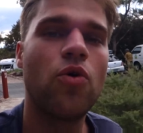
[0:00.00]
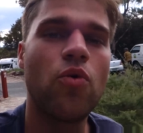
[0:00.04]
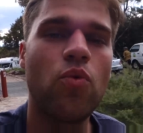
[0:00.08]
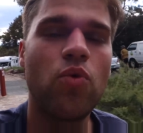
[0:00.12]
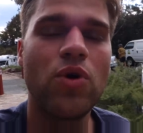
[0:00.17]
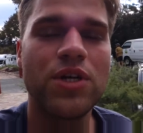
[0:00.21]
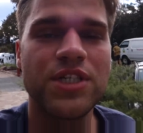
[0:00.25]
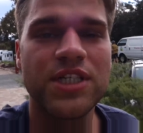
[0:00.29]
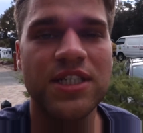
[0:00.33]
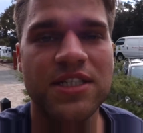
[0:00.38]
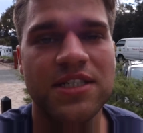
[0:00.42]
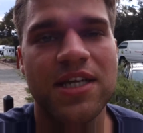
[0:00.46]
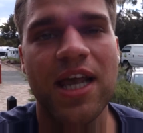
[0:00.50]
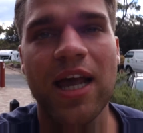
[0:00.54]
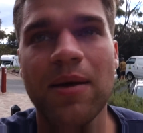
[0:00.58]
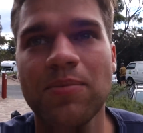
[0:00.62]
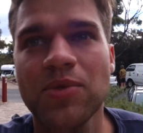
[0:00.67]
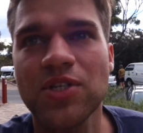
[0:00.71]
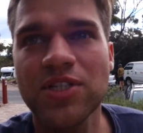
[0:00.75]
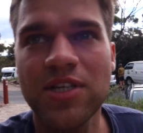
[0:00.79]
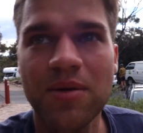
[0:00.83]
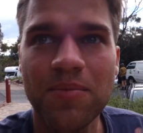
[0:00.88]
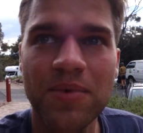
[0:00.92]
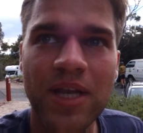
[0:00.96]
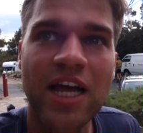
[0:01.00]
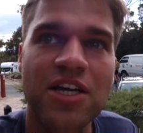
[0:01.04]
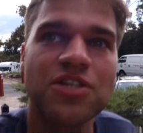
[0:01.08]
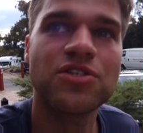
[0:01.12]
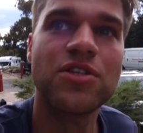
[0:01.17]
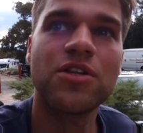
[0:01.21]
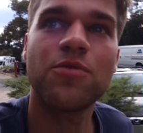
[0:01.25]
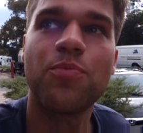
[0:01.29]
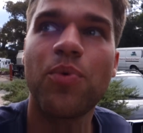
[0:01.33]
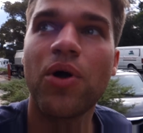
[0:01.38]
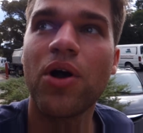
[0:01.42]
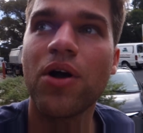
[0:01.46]
We just came to some
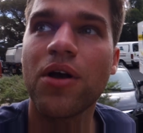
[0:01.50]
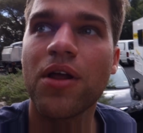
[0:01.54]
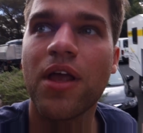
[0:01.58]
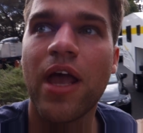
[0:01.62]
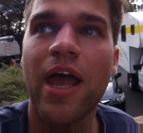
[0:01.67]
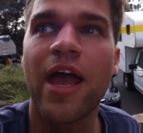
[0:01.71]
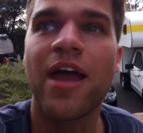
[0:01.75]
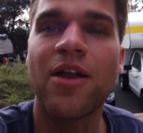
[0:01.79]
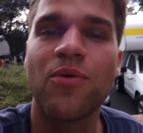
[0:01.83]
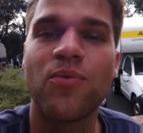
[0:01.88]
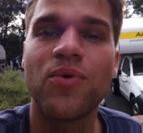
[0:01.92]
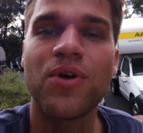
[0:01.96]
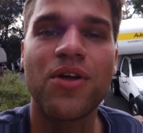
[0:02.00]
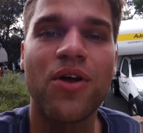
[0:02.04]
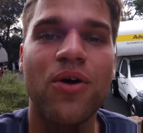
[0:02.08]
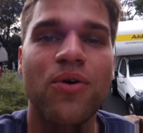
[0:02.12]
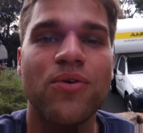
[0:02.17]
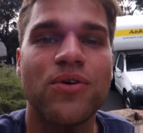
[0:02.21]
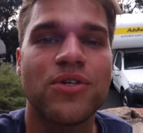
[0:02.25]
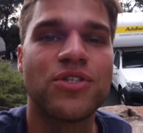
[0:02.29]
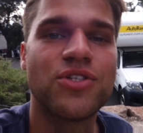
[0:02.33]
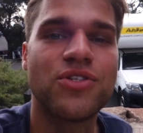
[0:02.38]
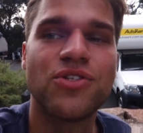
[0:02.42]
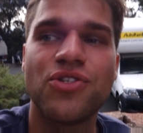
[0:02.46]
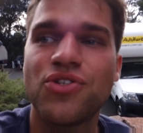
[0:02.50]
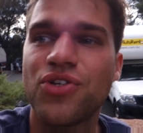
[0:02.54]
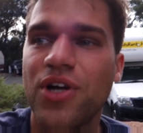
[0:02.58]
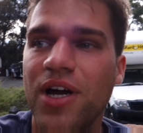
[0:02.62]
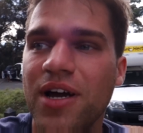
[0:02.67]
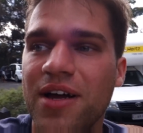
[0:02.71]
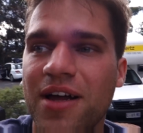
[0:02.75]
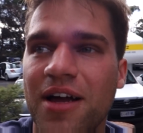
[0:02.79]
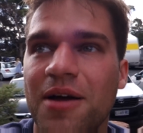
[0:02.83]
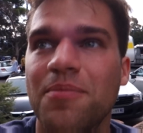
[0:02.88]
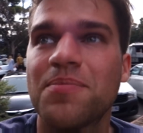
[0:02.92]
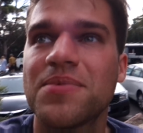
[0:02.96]
national park and we're going to
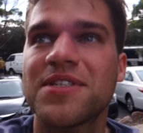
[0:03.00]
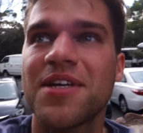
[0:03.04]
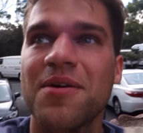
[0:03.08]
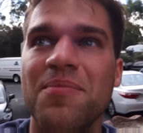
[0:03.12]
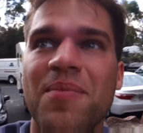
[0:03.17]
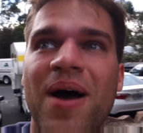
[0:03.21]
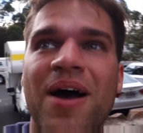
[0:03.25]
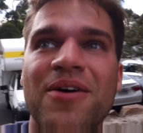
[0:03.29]
check up some